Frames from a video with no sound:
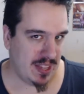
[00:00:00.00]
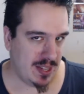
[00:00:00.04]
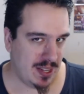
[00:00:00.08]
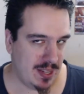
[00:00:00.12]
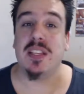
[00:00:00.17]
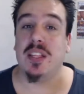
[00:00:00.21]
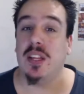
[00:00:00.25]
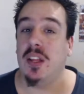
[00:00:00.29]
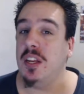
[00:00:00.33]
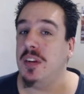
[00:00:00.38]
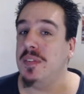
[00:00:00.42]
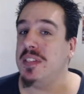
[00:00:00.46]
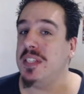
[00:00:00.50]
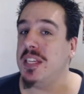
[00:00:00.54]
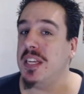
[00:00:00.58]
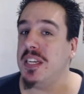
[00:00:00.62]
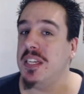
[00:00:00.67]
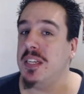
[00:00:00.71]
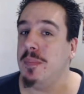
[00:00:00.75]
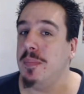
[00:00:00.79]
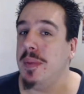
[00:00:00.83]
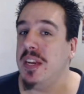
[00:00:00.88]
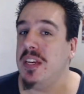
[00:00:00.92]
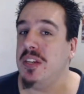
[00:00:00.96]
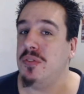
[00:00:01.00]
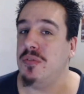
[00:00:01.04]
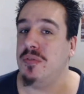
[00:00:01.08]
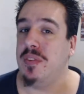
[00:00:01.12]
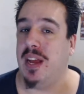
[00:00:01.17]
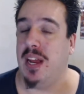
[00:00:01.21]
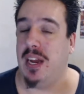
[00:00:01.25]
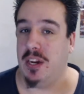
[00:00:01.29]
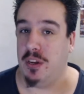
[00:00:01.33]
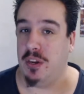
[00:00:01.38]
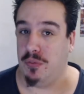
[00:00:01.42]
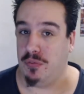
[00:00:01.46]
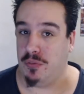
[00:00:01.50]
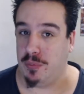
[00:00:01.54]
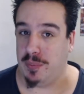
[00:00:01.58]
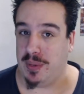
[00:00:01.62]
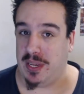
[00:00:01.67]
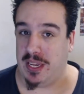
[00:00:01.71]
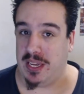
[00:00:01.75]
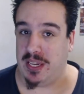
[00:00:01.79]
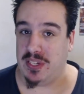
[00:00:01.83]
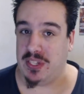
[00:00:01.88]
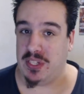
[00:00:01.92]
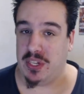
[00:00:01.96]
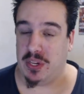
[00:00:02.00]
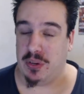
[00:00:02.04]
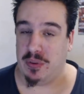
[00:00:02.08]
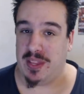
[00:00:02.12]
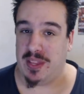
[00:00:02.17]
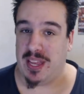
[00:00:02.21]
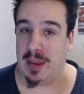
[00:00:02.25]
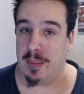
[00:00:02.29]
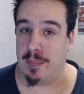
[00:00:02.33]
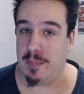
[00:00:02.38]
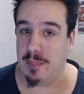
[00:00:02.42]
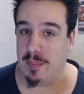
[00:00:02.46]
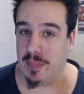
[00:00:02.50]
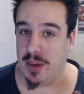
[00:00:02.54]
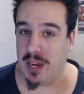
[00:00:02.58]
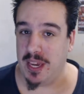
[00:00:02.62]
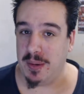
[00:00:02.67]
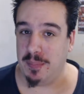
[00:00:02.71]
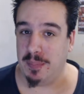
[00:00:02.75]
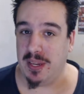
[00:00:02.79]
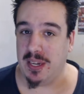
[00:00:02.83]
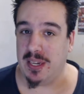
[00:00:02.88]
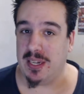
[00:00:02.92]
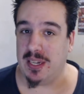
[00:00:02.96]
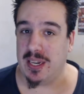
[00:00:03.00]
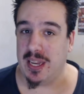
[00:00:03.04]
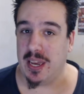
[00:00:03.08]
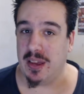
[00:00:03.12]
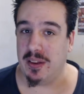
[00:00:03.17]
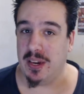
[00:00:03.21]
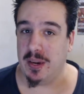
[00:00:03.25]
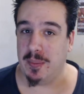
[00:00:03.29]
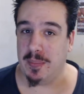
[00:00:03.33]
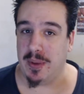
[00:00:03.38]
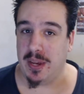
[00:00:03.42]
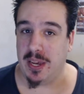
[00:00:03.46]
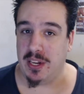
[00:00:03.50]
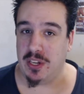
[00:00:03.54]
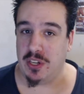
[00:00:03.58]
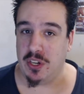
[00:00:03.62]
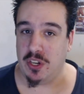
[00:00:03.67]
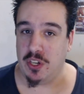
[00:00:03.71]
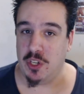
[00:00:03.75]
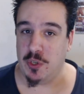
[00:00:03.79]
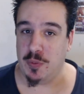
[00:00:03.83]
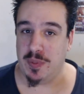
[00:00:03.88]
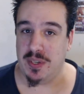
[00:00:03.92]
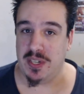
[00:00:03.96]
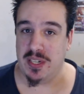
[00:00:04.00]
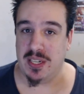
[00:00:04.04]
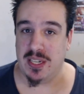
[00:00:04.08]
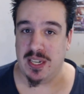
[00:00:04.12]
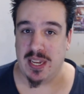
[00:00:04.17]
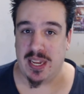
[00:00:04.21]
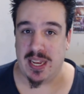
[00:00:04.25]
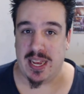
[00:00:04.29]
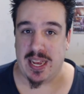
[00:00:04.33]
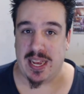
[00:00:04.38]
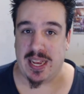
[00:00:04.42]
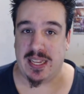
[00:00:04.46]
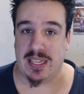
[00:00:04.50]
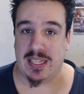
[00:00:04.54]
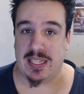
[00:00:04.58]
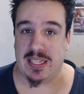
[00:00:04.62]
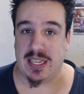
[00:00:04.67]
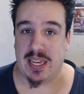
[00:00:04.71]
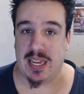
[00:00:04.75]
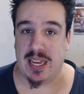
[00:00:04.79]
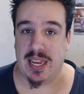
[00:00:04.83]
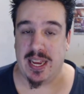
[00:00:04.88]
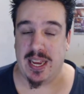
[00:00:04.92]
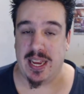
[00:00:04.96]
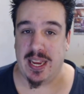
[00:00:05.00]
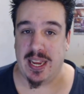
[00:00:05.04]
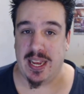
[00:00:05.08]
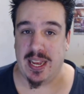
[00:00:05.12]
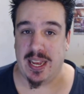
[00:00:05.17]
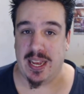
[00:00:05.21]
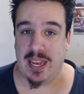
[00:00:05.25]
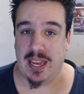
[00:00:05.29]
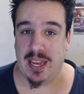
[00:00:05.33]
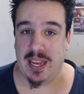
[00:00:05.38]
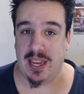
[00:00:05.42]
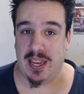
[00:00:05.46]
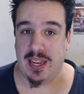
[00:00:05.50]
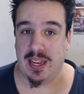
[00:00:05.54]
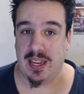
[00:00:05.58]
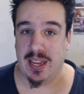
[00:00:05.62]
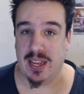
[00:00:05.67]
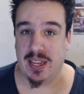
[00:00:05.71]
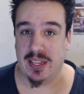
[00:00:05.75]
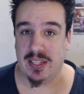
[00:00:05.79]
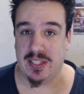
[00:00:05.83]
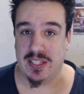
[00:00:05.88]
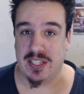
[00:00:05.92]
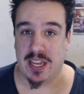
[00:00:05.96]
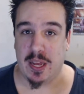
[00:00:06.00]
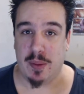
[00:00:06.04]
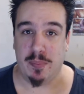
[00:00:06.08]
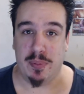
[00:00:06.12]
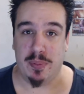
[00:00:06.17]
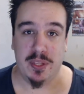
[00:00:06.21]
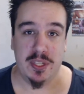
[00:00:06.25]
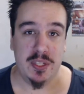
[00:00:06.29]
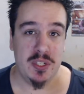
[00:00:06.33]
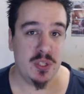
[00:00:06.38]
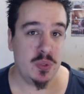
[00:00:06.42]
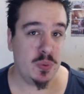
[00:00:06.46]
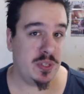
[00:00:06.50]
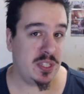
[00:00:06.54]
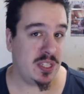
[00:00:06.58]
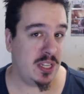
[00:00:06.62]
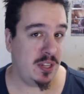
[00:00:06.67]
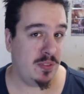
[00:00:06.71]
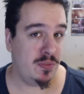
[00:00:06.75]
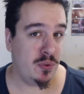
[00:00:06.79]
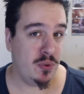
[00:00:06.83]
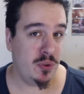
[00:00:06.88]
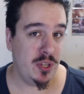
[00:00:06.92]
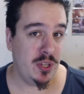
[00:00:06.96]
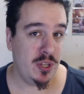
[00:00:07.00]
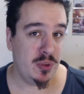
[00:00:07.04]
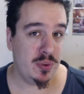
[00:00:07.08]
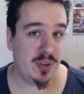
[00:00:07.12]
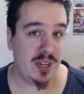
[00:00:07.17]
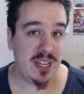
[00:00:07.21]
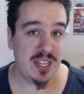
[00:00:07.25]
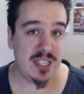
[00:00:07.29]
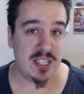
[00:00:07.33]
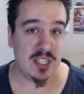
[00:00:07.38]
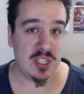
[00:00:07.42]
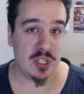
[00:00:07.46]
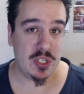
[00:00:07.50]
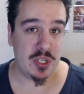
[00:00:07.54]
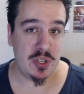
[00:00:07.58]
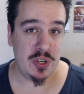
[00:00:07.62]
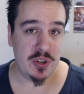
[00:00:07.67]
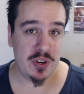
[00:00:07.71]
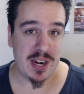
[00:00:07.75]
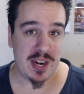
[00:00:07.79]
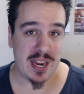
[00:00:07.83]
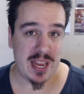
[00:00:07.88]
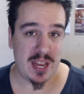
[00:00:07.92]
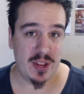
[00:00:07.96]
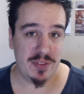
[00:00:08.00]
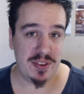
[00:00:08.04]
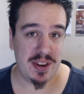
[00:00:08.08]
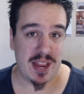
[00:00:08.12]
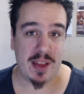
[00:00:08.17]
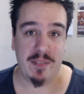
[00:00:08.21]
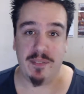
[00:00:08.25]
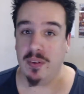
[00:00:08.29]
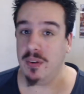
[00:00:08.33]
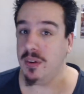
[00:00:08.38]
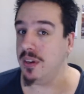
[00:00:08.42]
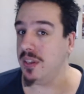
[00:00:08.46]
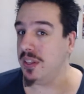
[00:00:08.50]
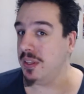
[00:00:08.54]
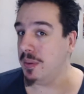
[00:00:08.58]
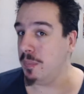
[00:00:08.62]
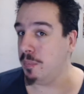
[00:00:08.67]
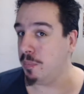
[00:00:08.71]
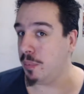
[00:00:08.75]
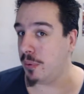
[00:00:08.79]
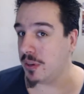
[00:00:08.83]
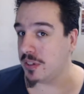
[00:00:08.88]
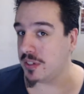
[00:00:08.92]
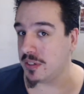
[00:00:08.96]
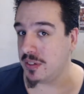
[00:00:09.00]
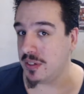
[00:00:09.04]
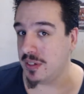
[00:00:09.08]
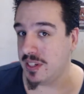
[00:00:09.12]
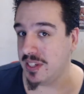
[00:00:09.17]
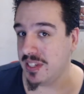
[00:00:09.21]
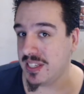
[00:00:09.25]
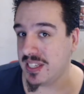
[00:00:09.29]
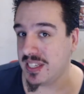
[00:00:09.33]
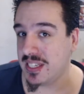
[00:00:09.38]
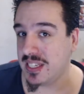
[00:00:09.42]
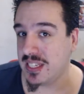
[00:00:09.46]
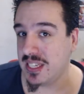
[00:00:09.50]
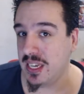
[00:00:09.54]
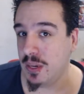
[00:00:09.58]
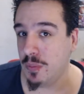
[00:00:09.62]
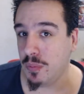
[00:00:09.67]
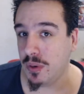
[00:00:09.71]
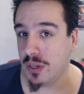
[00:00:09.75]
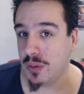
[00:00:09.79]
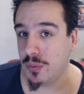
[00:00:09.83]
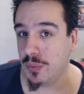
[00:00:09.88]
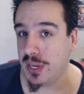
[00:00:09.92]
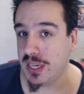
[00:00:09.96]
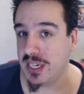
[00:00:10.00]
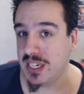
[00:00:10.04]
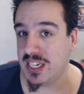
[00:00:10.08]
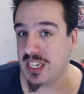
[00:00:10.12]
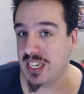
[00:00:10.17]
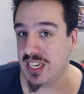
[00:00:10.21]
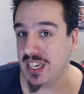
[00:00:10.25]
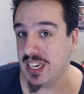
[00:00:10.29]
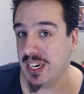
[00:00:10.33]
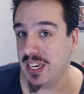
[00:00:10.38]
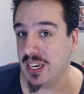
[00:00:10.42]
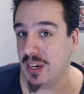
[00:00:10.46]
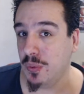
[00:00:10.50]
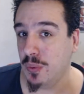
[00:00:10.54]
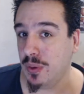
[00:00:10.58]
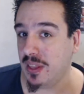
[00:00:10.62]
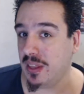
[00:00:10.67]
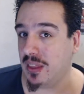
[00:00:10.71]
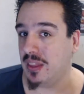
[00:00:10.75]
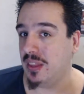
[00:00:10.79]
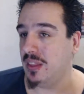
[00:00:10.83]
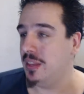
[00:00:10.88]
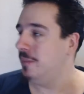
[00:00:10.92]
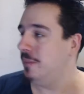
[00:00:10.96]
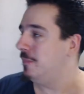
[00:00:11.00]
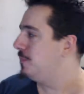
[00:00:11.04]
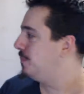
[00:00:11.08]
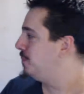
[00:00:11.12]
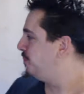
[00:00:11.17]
It's a lot of sentimental value for me, so that might be clouding my judgment as I sample this whiskey for you. Let's turn around, have a look at the bottle, and see what we're dealing with.